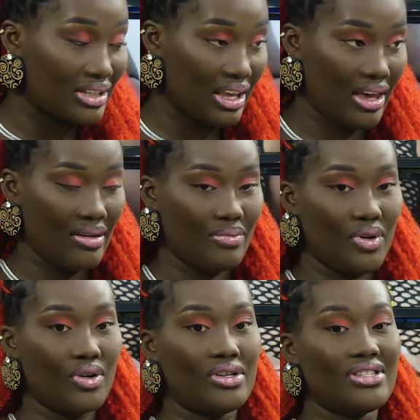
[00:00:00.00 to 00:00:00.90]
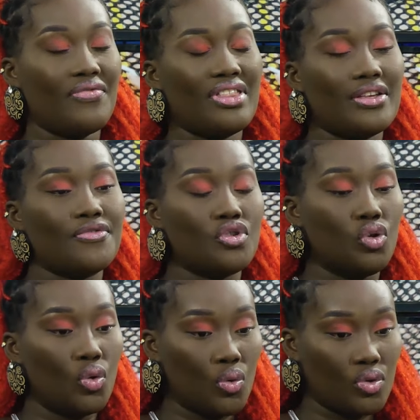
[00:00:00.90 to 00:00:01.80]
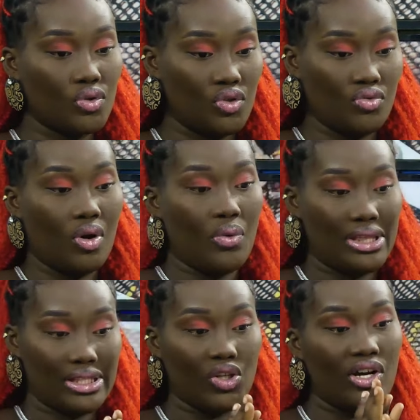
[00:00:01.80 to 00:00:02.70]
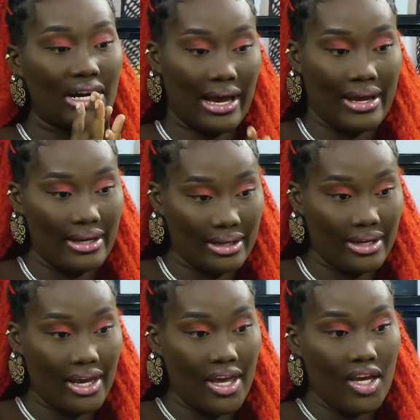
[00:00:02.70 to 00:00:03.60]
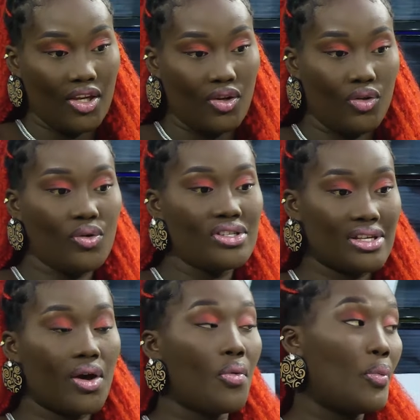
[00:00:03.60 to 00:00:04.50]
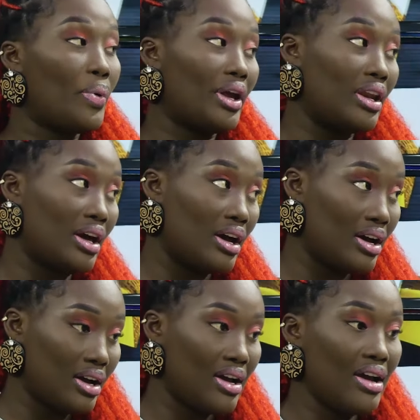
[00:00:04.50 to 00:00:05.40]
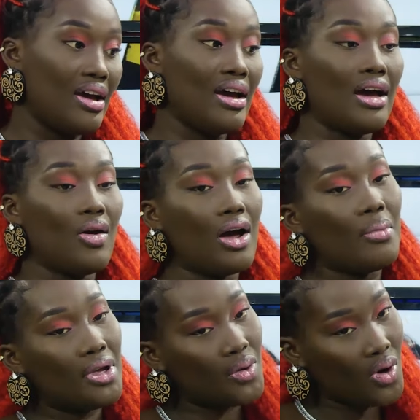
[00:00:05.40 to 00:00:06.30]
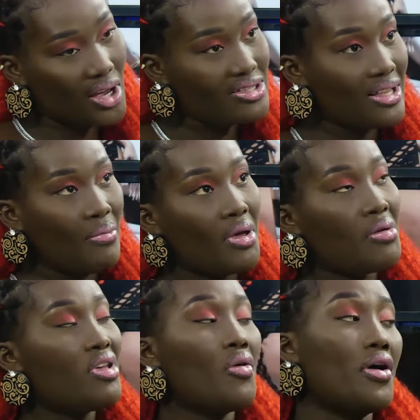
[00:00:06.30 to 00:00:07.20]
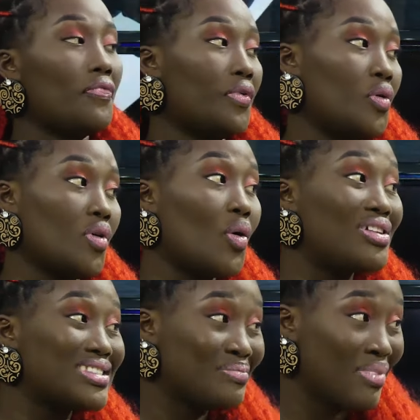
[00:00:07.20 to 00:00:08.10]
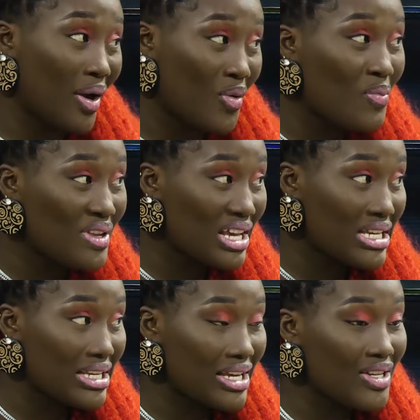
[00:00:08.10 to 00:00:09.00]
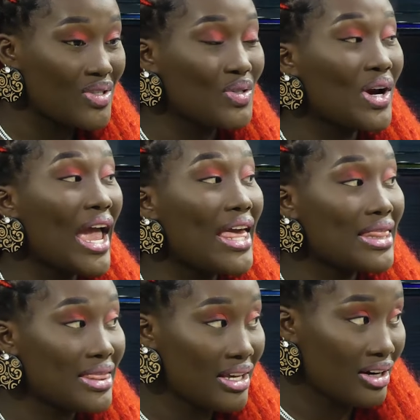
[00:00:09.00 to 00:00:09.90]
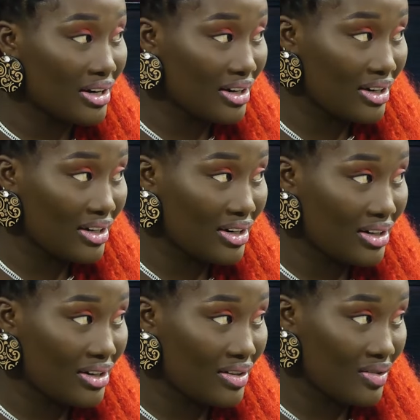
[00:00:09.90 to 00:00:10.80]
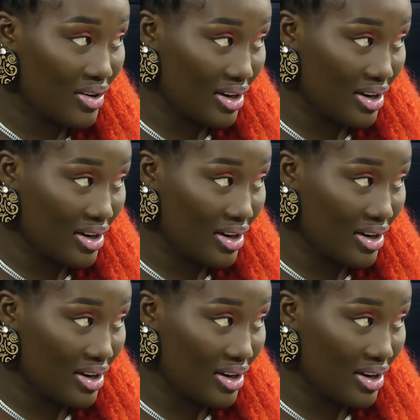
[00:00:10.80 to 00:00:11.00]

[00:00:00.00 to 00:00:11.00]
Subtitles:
Yeah, because even if you know your guy, you know, say open. I mean, once I be your wife, no, but it should end there. Right?